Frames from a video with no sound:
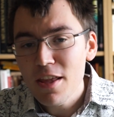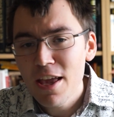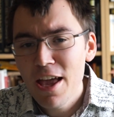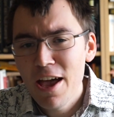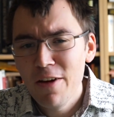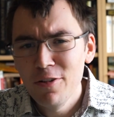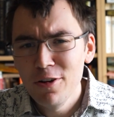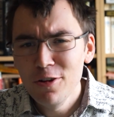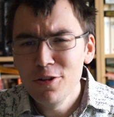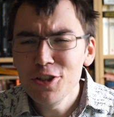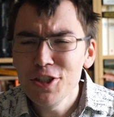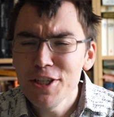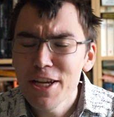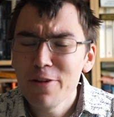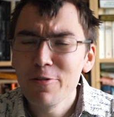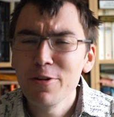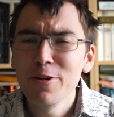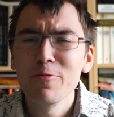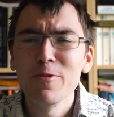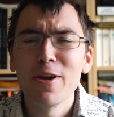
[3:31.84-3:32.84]

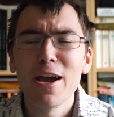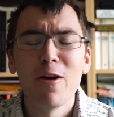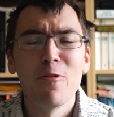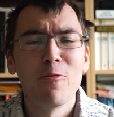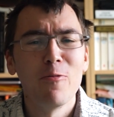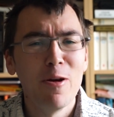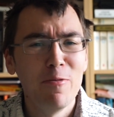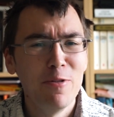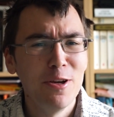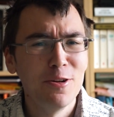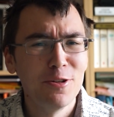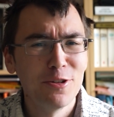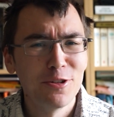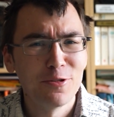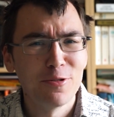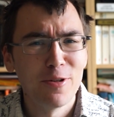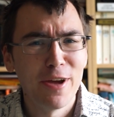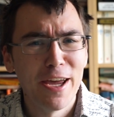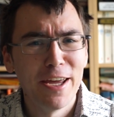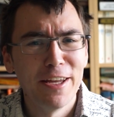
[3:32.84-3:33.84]
evolutionary, we are very good
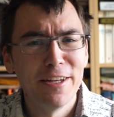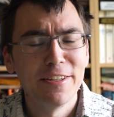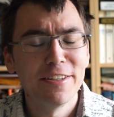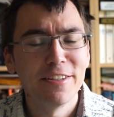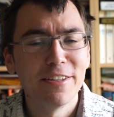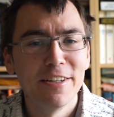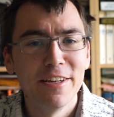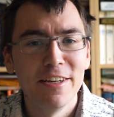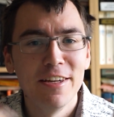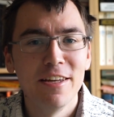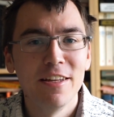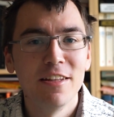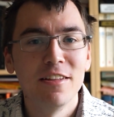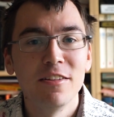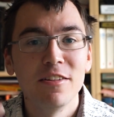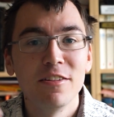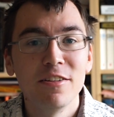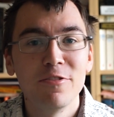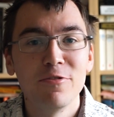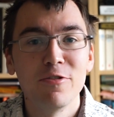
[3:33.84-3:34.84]
trained
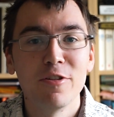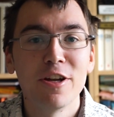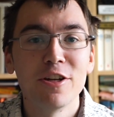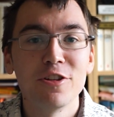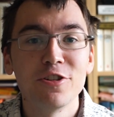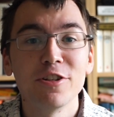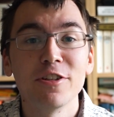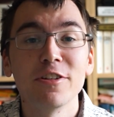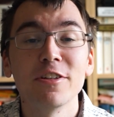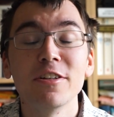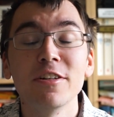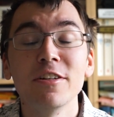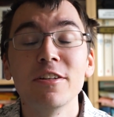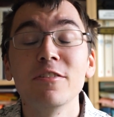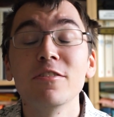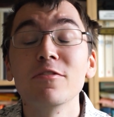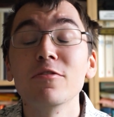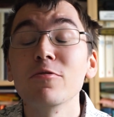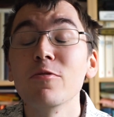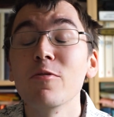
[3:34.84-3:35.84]
in differentiating
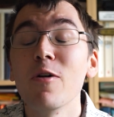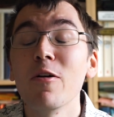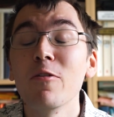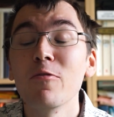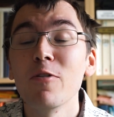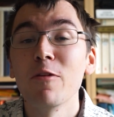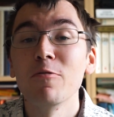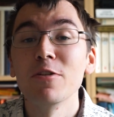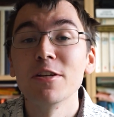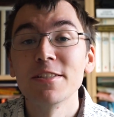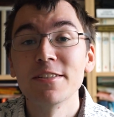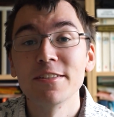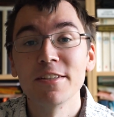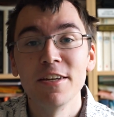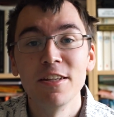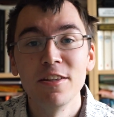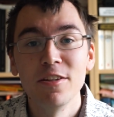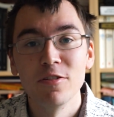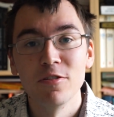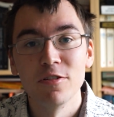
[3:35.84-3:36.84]
in various
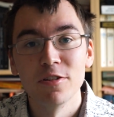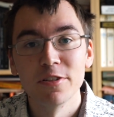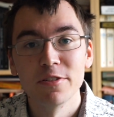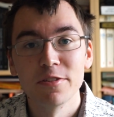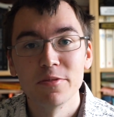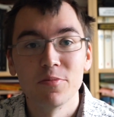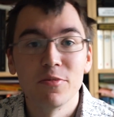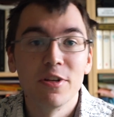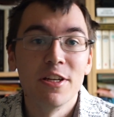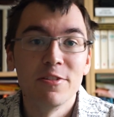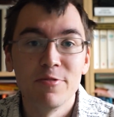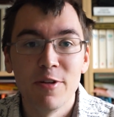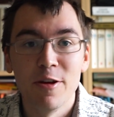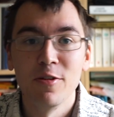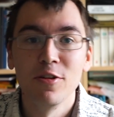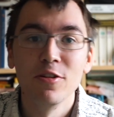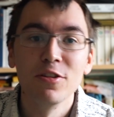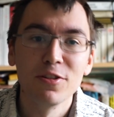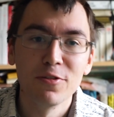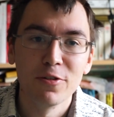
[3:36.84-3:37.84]
skin tones. It's very
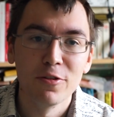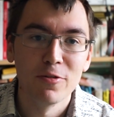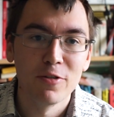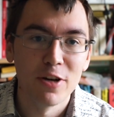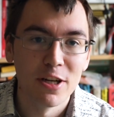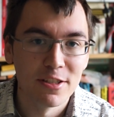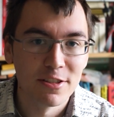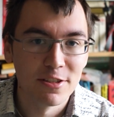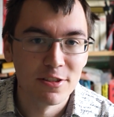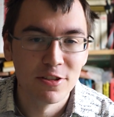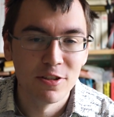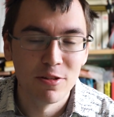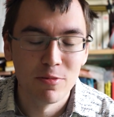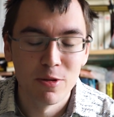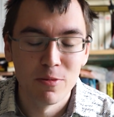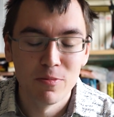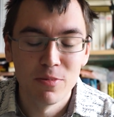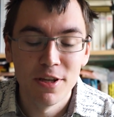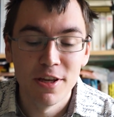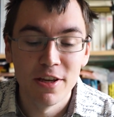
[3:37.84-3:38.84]
useful for us as
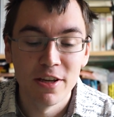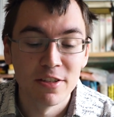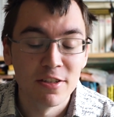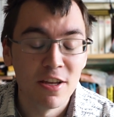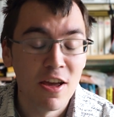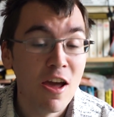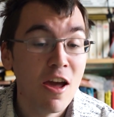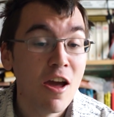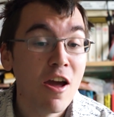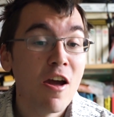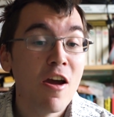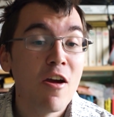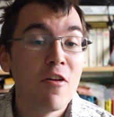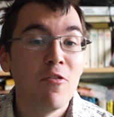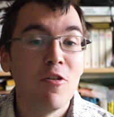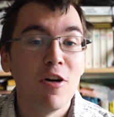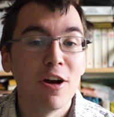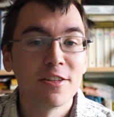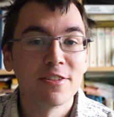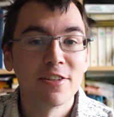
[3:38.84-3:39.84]
human beings.
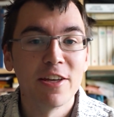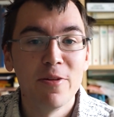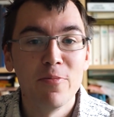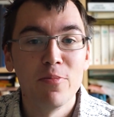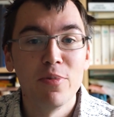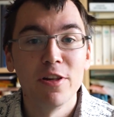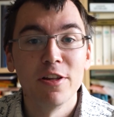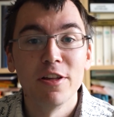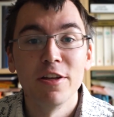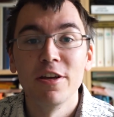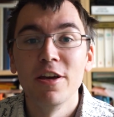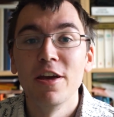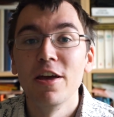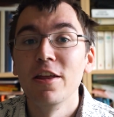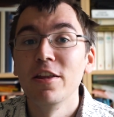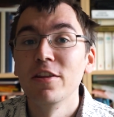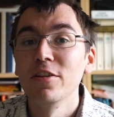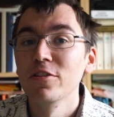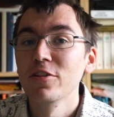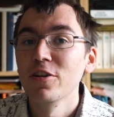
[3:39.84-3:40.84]
For example,
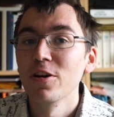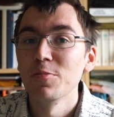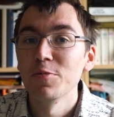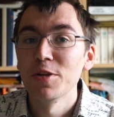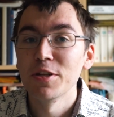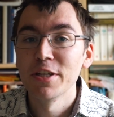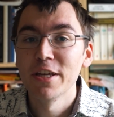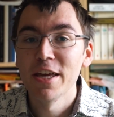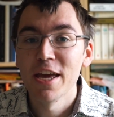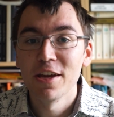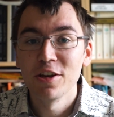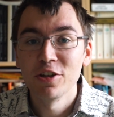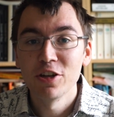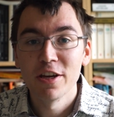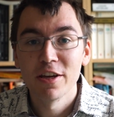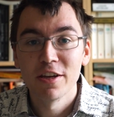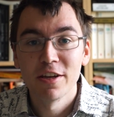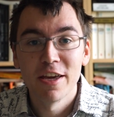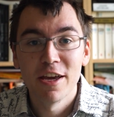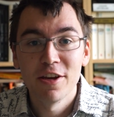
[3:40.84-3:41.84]
in
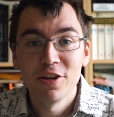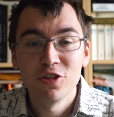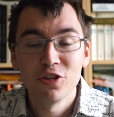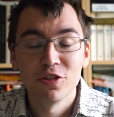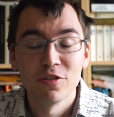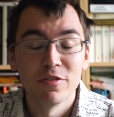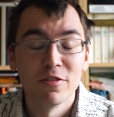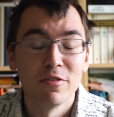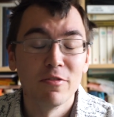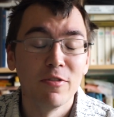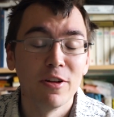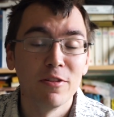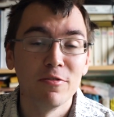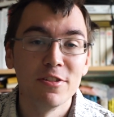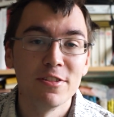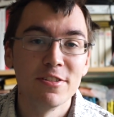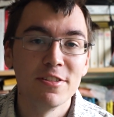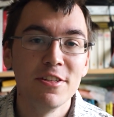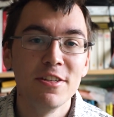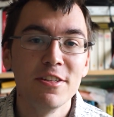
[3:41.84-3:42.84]
communication, when we
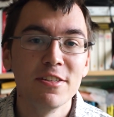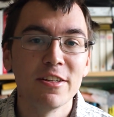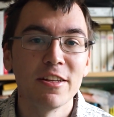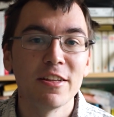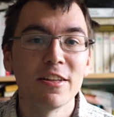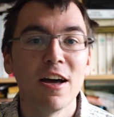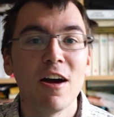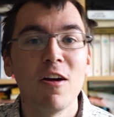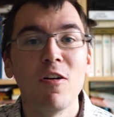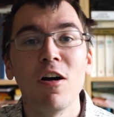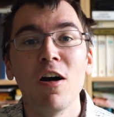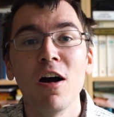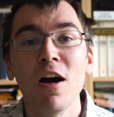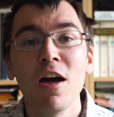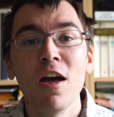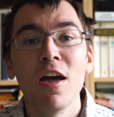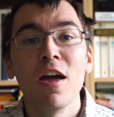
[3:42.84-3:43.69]
see that our